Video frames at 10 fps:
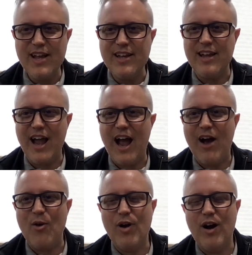yeah
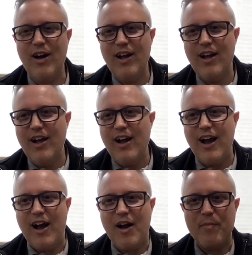well
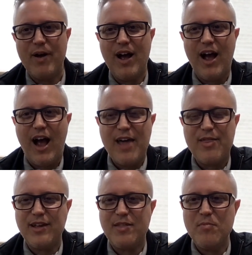um, i
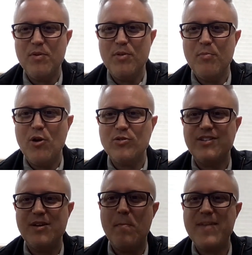think the, the most
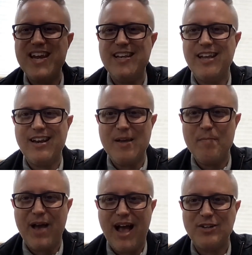immediate
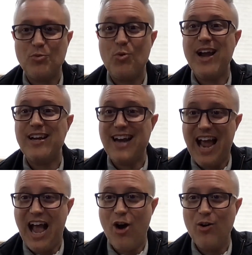impact right
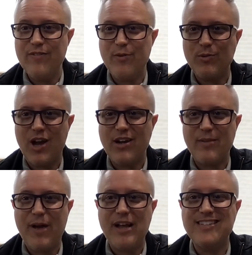now if we're talking
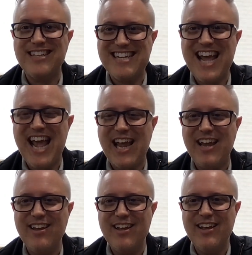about today
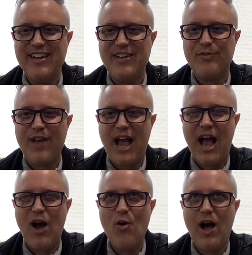is
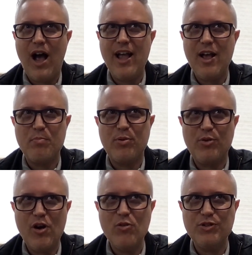how i
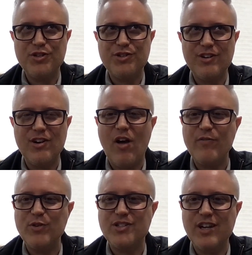approach
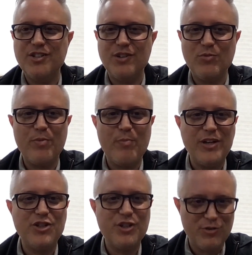conversation with my
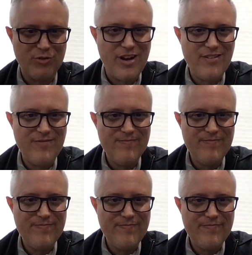children
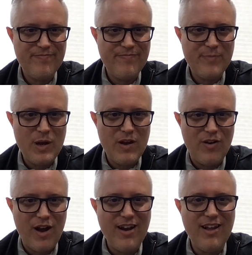mm.
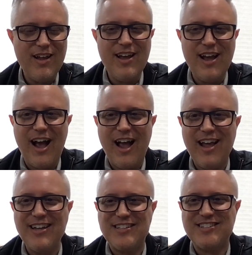uh,
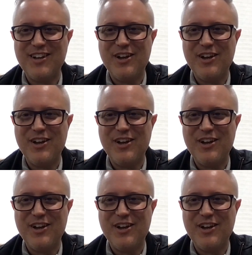it's